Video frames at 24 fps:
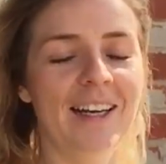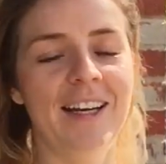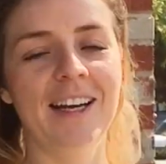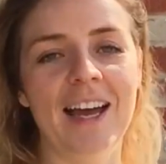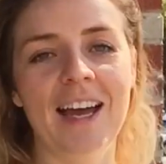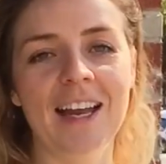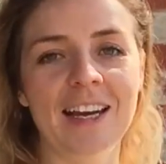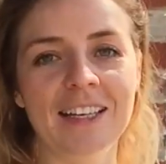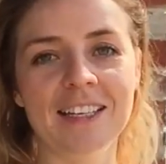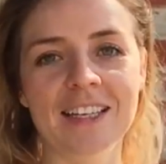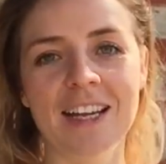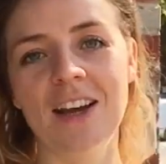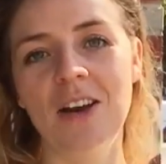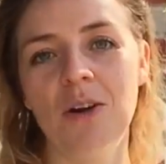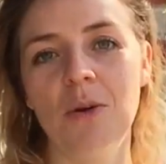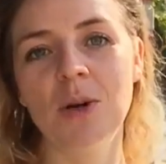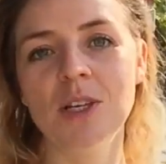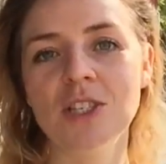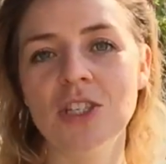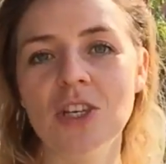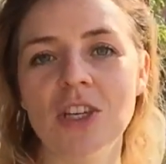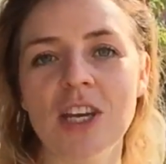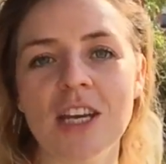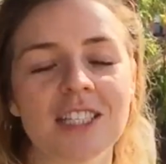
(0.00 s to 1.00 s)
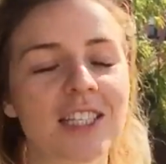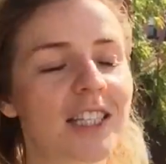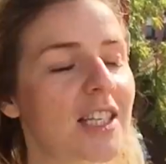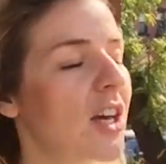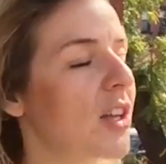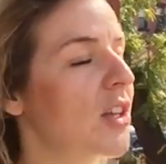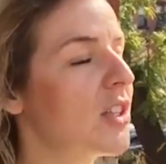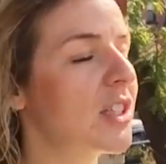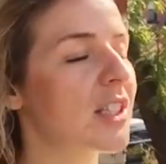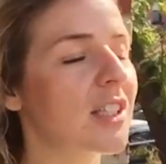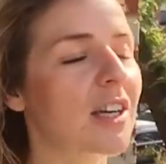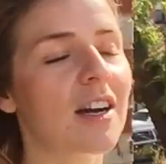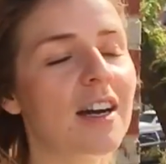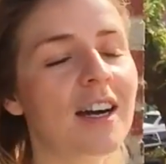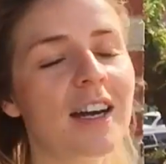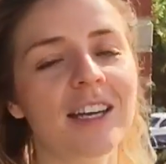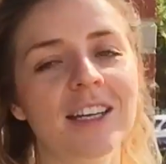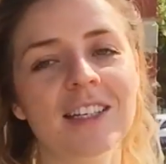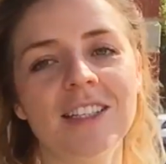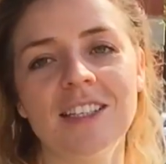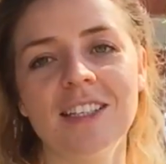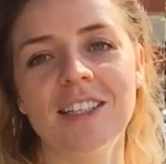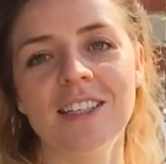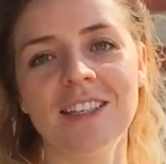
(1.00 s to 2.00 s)
And once you get to the other
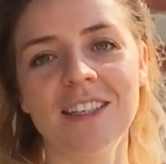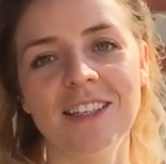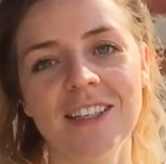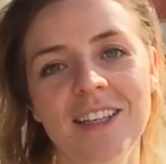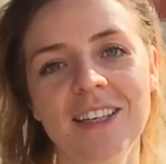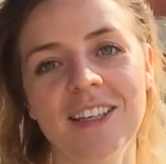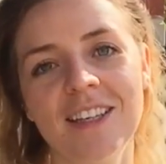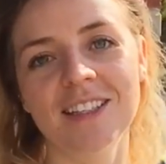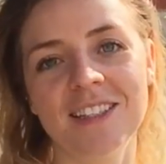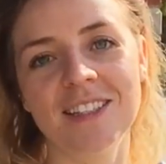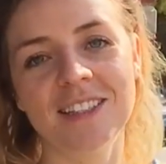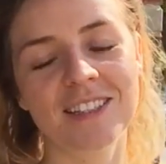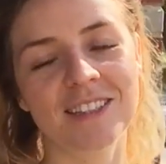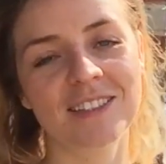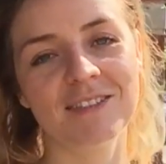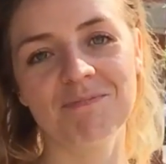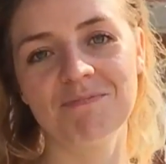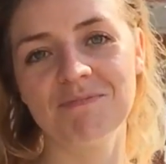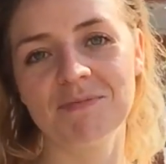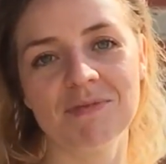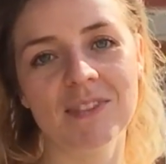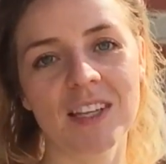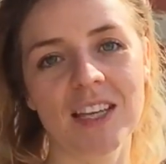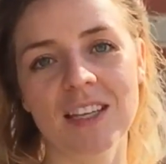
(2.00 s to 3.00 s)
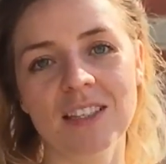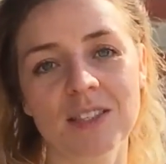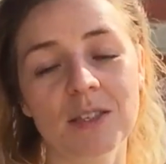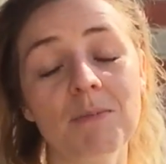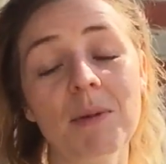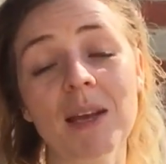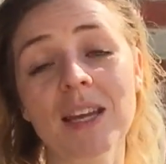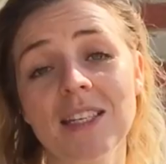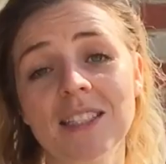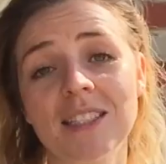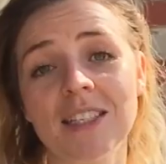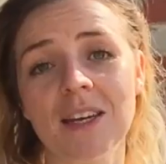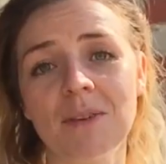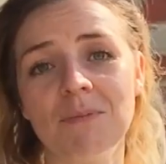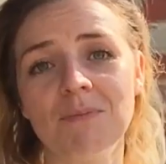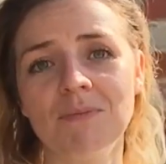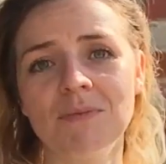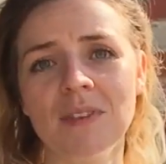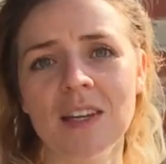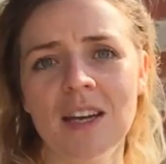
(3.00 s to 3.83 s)
side, it's amazing.